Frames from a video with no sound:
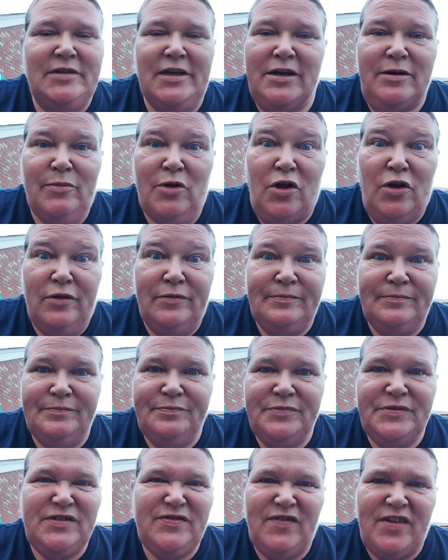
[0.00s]
Hit them all.
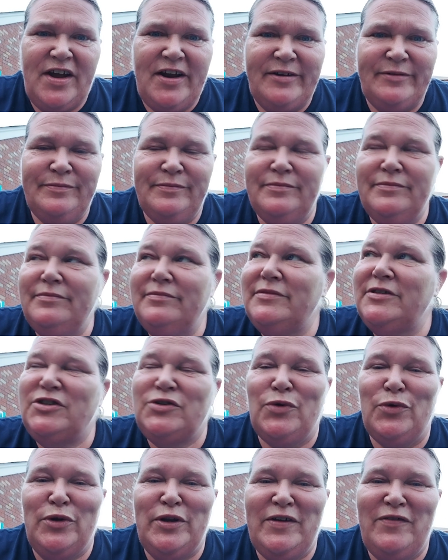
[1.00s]
It's fine. It's
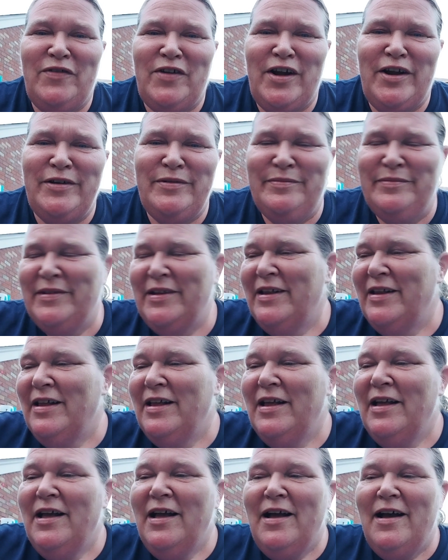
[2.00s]
totally fine.
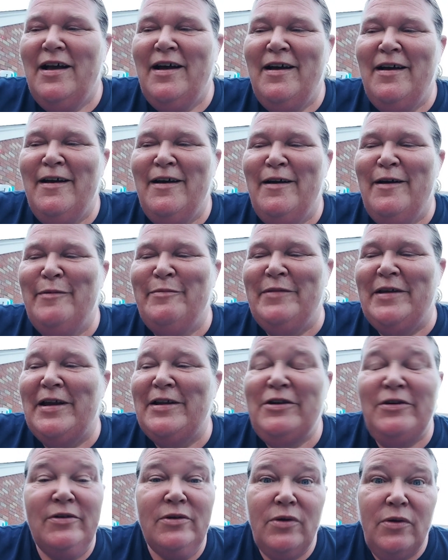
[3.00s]

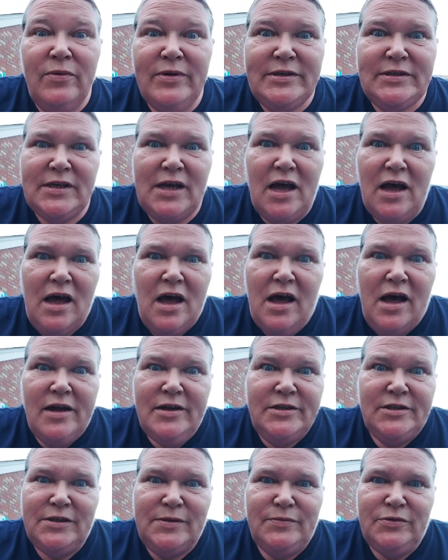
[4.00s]
And you can always
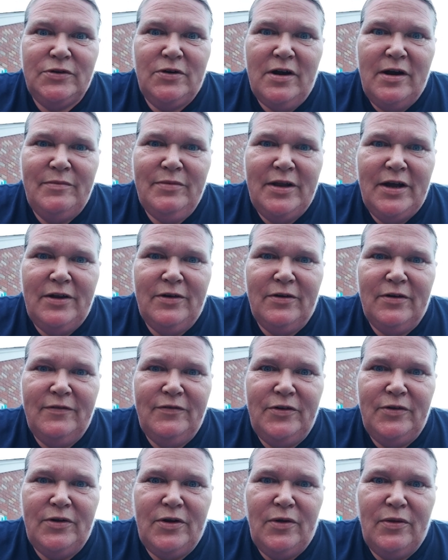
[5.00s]
unsubscribe later
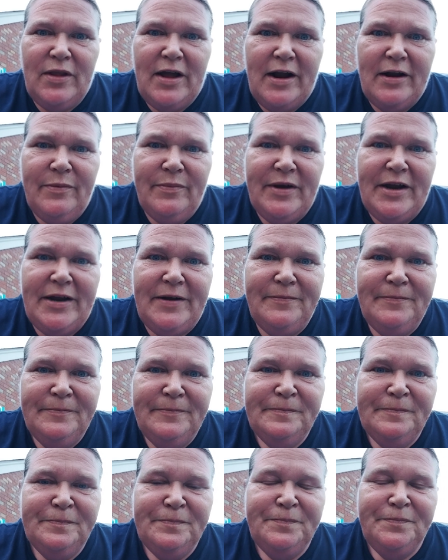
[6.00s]
if you don't like me.
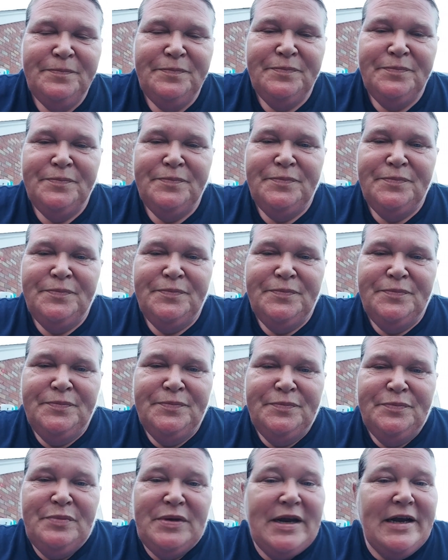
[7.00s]

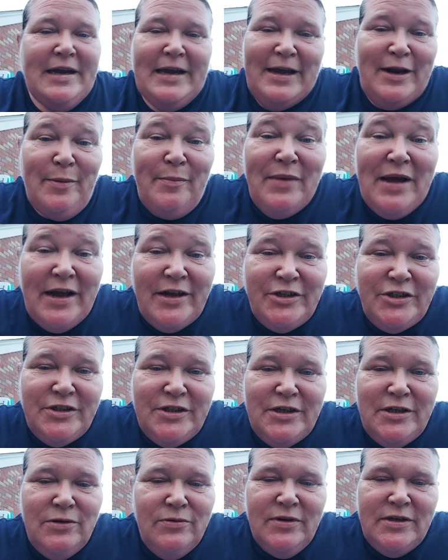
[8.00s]
But I can't imagine
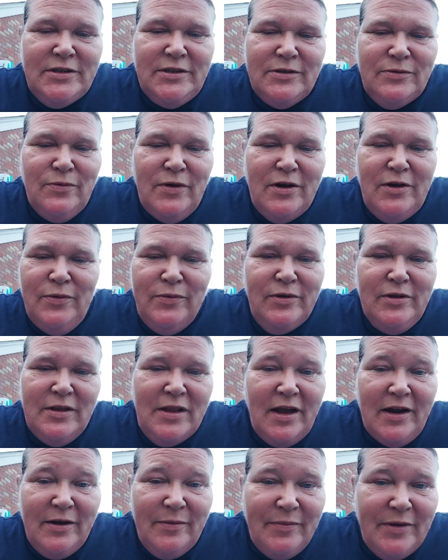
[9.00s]
any reason why you
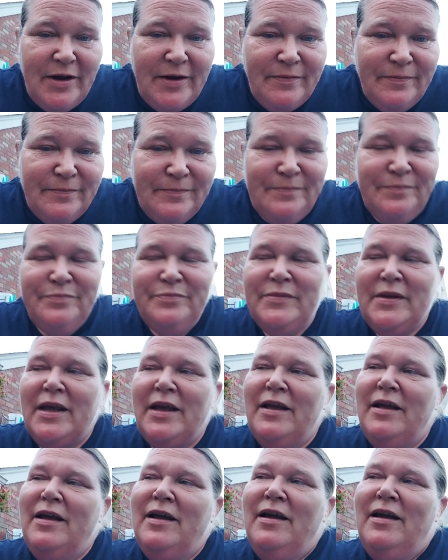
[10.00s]
wouldn't like
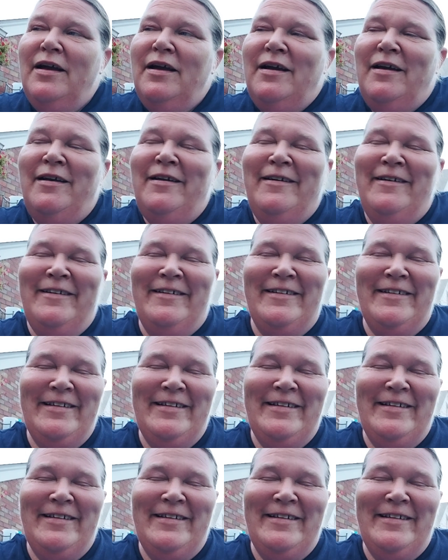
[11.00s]
me.